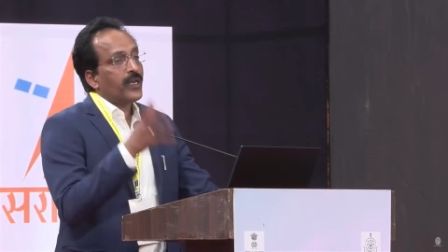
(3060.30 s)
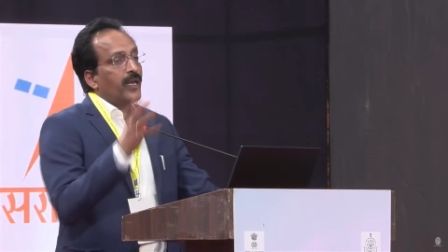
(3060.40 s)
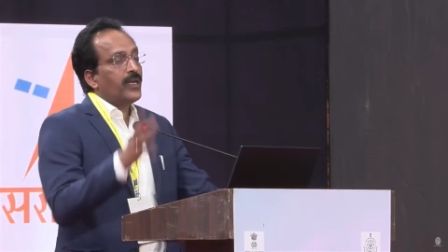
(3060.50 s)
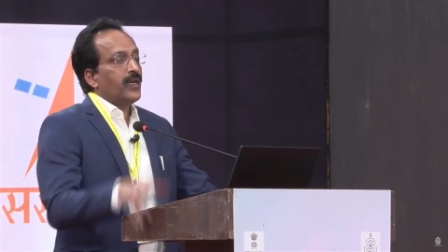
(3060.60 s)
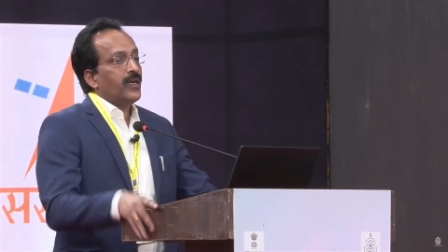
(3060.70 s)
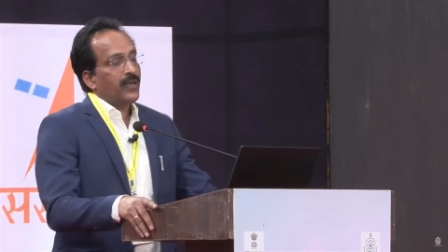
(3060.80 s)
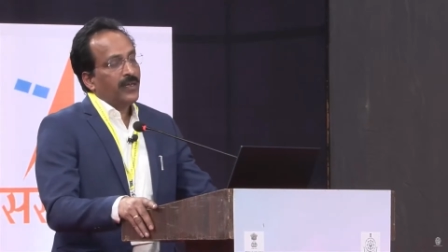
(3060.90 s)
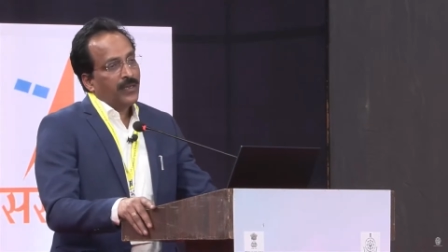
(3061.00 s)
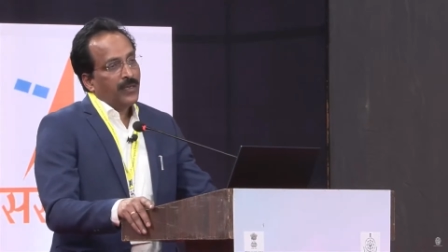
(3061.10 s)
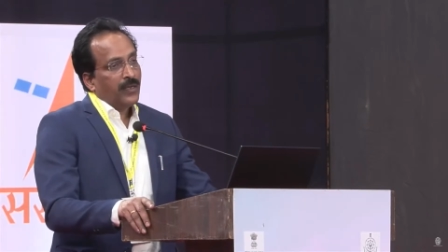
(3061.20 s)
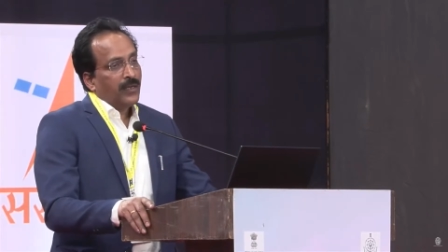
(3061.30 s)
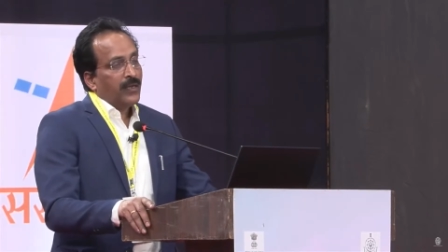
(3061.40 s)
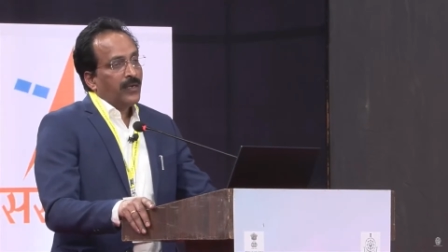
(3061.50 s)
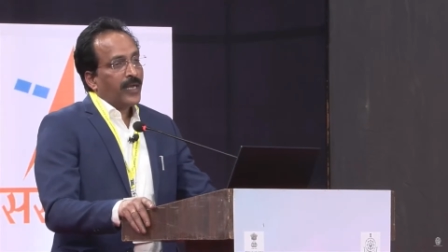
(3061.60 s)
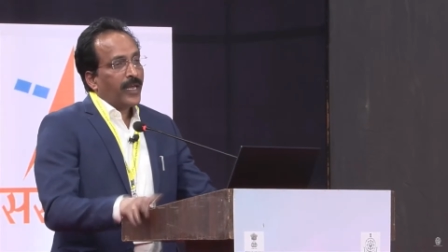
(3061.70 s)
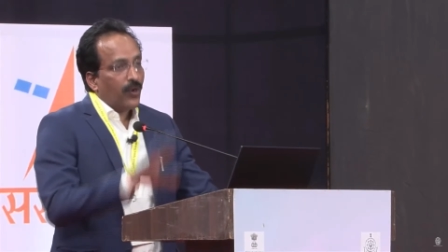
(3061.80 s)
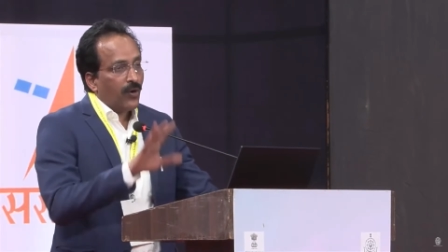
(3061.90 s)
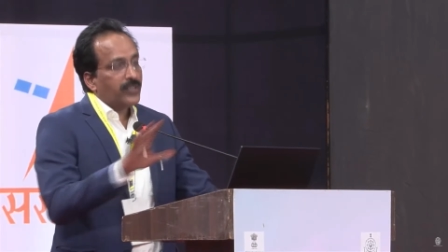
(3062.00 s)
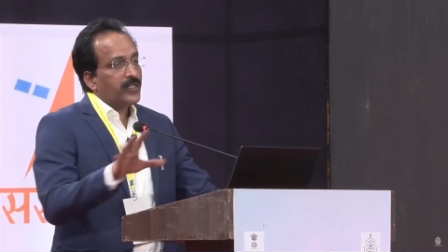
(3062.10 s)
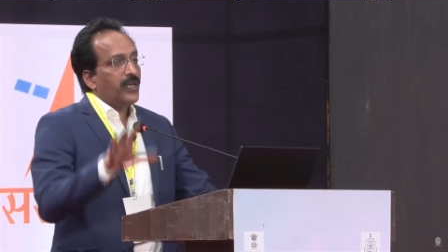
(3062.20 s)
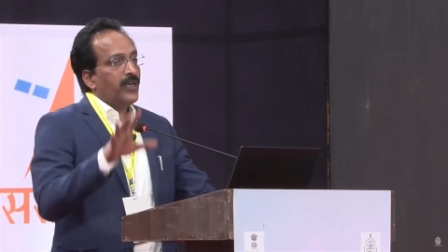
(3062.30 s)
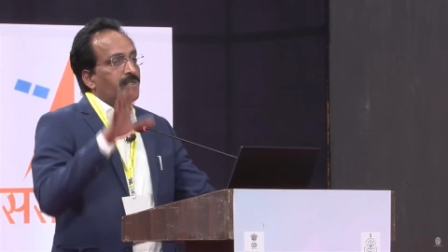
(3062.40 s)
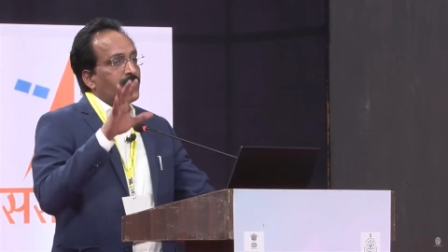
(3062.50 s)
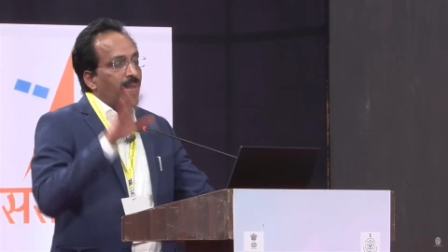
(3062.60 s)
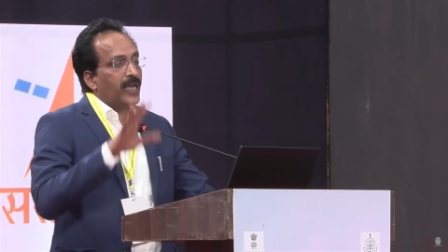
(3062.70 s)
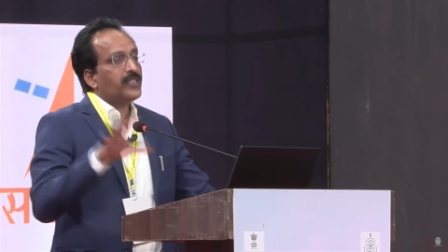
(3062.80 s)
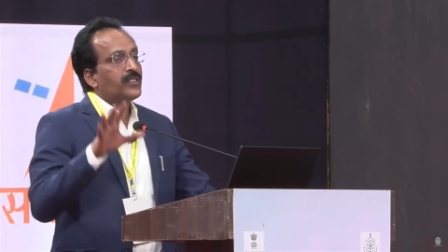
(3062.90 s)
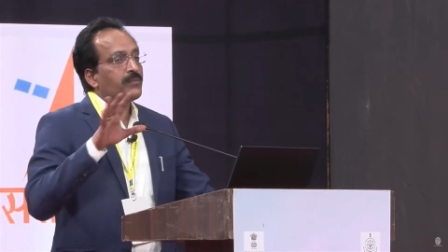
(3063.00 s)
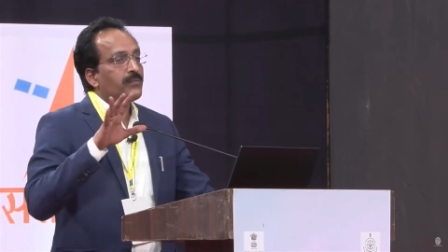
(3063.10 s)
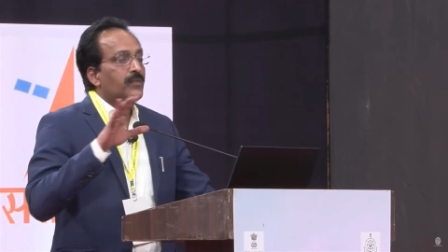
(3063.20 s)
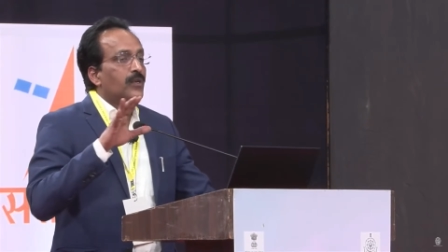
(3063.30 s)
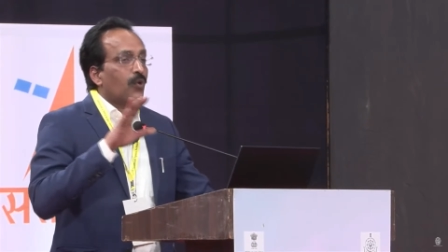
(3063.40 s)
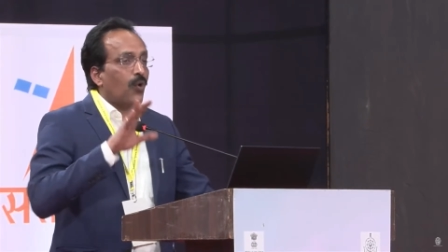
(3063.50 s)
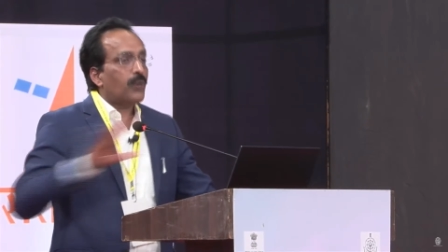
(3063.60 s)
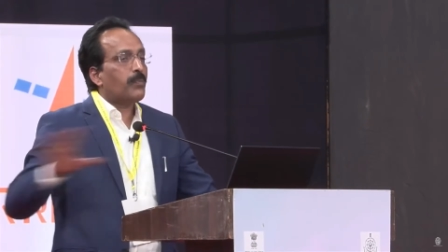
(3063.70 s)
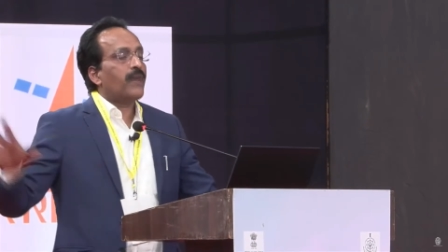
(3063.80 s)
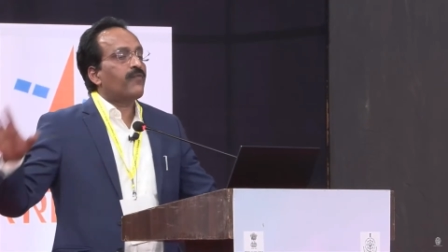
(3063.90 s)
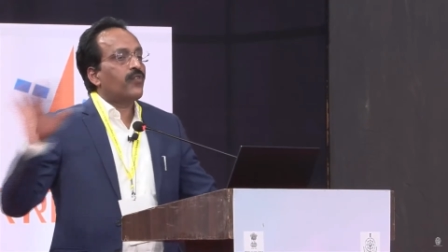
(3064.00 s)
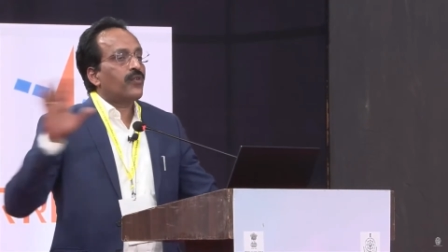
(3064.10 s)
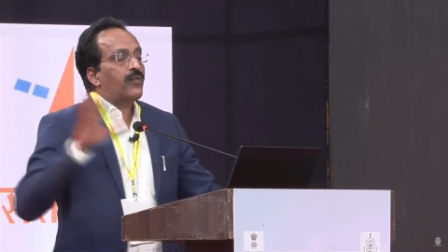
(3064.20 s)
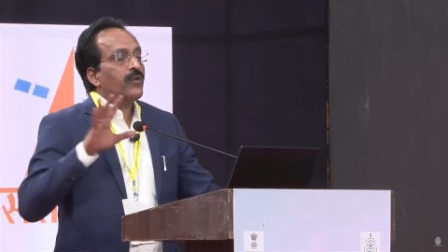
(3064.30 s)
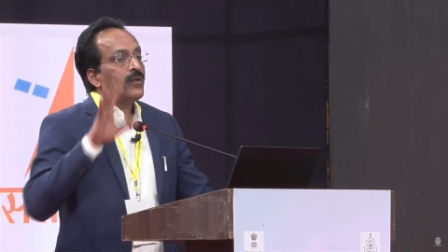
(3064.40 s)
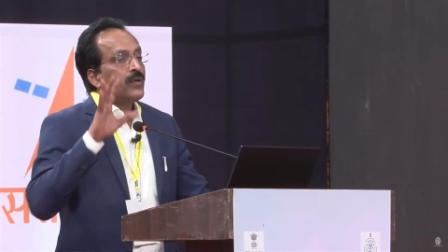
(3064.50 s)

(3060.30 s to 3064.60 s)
create a technology science roadmap for